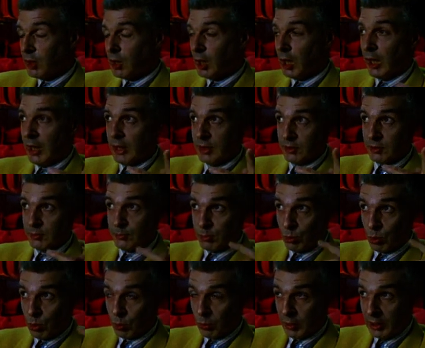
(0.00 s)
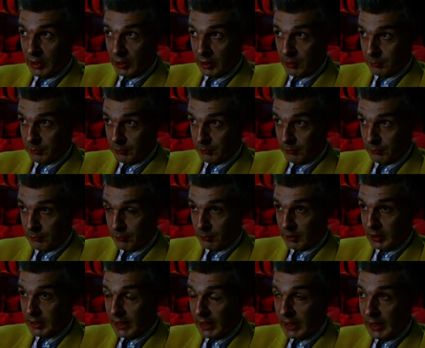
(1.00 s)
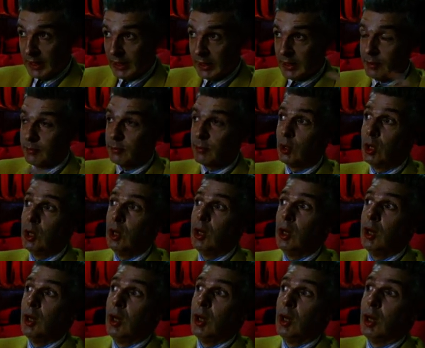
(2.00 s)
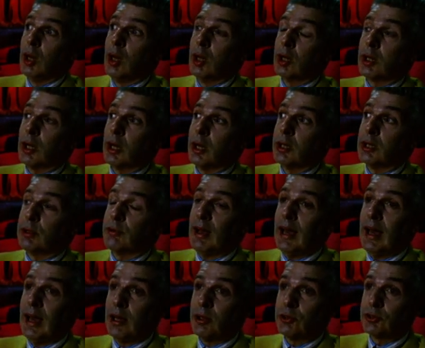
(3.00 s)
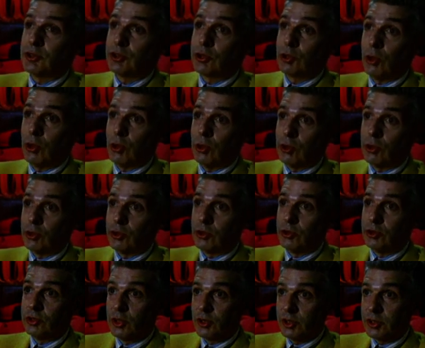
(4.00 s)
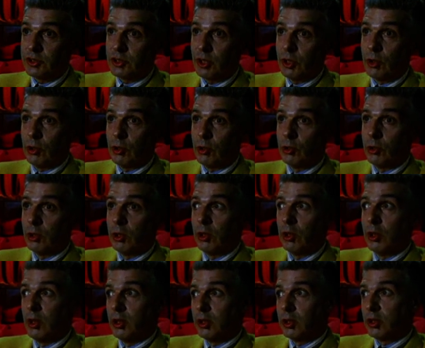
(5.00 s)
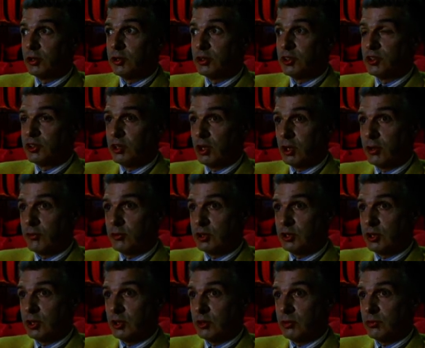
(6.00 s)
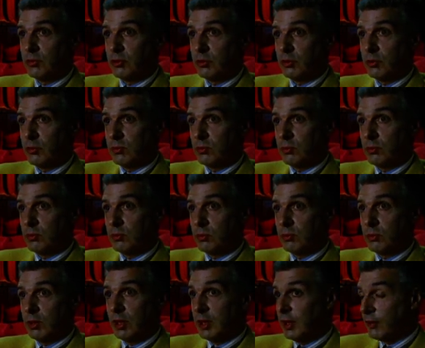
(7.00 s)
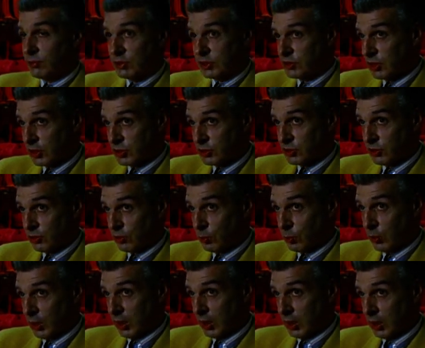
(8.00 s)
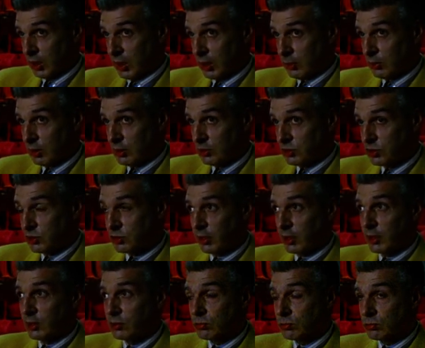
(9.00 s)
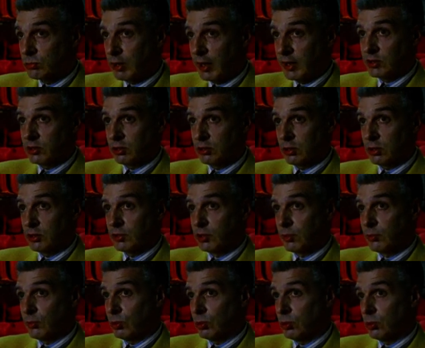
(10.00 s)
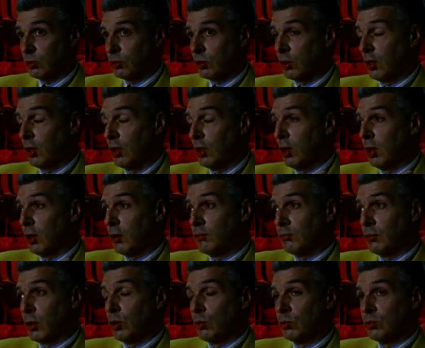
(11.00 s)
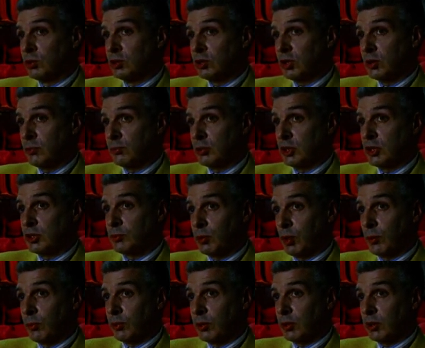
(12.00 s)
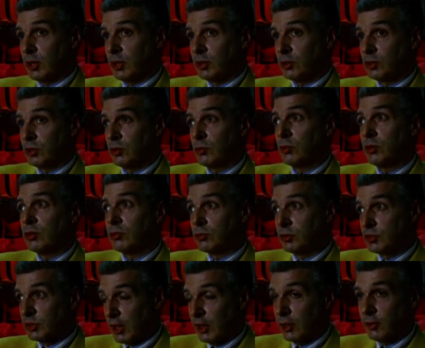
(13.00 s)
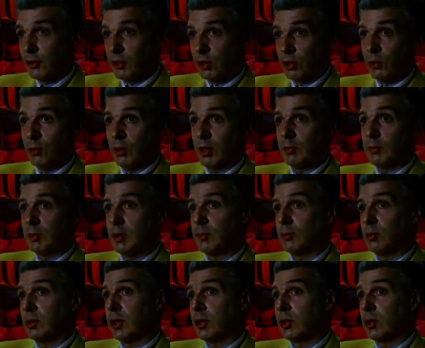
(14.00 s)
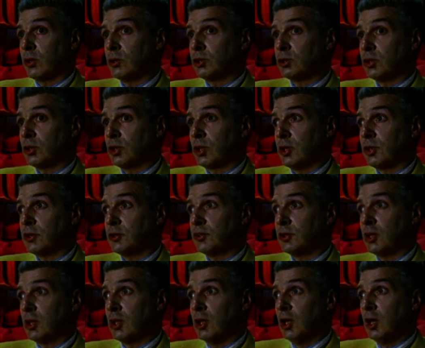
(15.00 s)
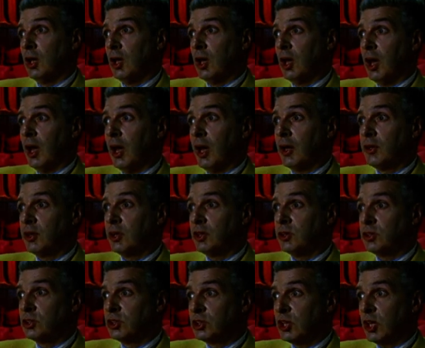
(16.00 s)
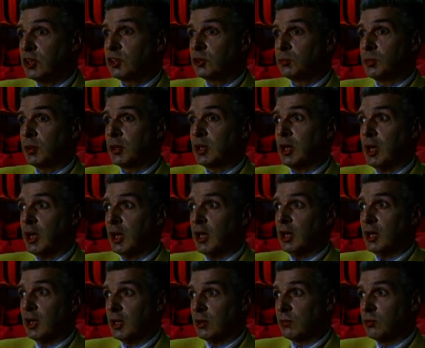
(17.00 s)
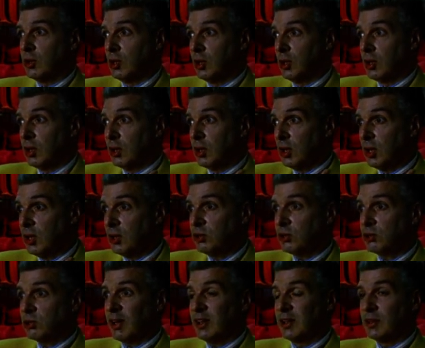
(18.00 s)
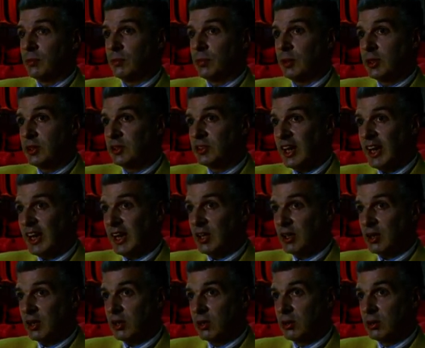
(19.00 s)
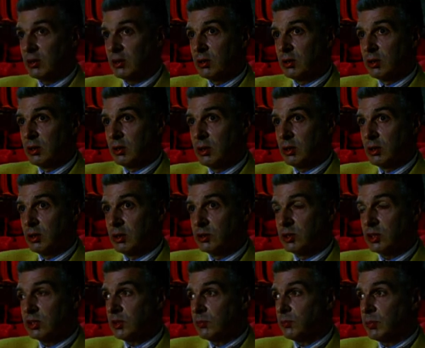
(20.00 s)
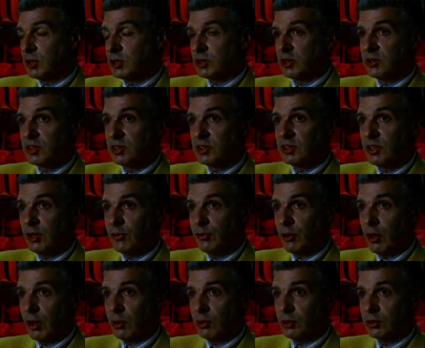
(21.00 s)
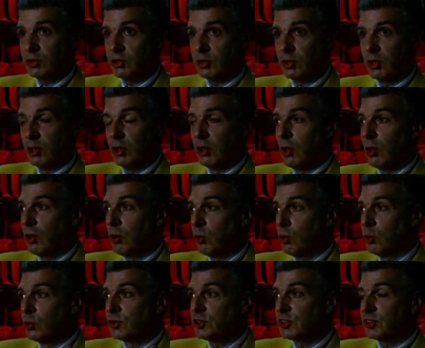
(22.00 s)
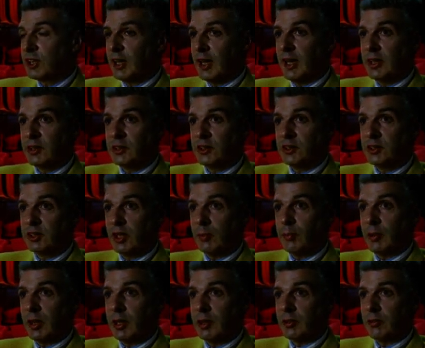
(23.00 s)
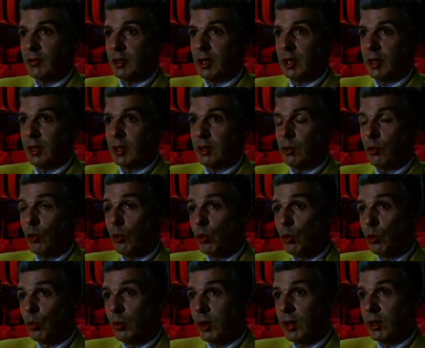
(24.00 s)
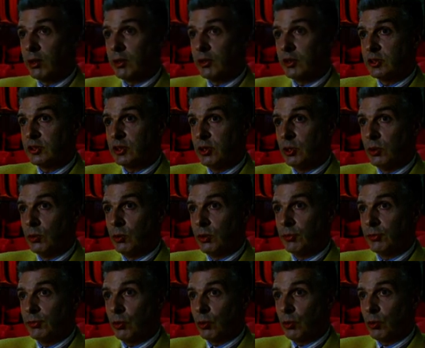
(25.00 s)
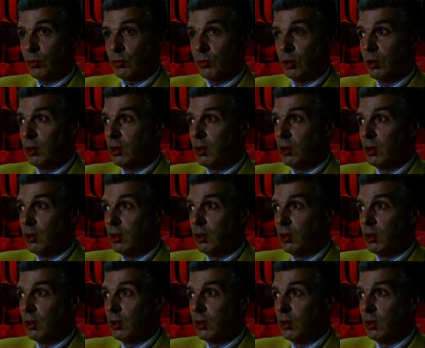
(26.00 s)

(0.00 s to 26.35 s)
And Paul Weller became a kind of house god to this whole conservative, in every sense of the way, I mean straight right across the board, moment in British popular culture, with the result that you had people like Ocean Colour Scene. And it just became incredibly dull. Just a bunch of stiffos, all scared to step out of line, all wearing this uniform,